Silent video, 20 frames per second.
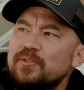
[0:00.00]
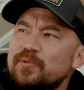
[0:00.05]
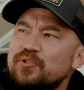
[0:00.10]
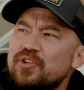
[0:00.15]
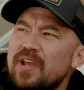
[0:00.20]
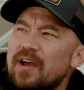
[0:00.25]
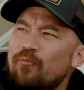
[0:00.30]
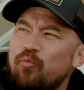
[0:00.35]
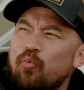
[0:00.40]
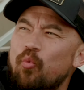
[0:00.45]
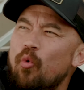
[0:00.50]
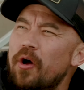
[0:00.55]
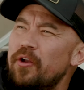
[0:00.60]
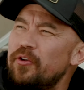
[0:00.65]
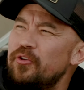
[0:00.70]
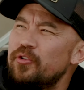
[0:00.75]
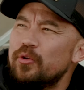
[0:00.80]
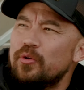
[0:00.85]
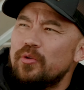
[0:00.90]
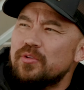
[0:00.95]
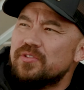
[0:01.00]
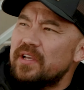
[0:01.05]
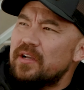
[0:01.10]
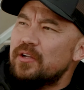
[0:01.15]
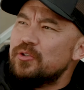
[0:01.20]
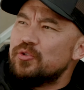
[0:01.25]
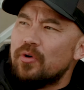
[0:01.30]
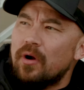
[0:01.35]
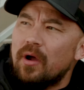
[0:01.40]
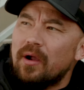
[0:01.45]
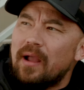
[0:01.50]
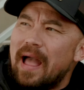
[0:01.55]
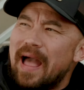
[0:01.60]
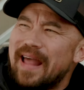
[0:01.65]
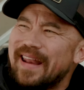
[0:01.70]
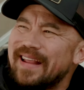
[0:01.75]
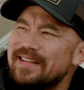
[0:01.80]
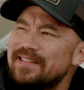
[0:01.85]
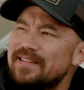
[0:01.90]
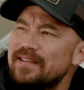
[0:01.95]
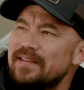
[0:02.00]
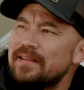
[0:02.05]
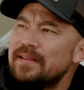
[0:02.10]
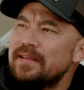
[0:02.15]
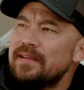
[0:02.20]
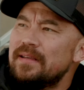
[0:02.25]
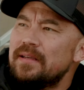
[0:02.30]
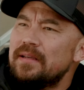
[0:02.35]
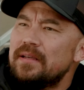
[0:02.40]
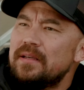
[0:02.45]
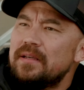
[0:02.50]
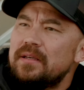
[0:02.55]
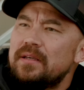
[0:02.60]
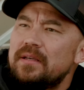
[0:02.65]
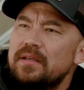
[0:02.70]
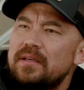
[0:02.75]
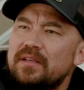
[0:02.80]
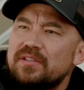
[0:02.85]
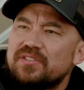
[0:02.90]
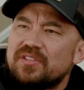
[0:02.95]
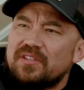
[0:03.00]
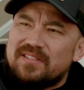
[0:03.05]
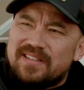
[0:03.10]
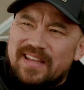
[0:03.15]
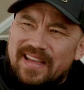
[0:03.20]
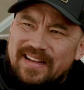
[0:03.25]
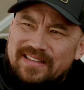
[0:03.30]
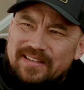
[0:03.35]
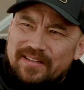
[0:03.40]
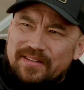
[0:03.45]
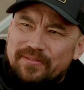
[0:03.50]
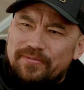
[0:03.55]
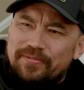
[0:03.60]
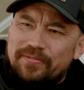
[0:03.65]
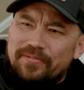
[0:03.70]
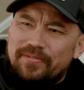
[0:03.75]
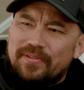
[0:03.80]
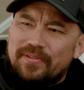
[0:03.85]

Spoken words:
but you have one dude who's like a drug addict, he's addictive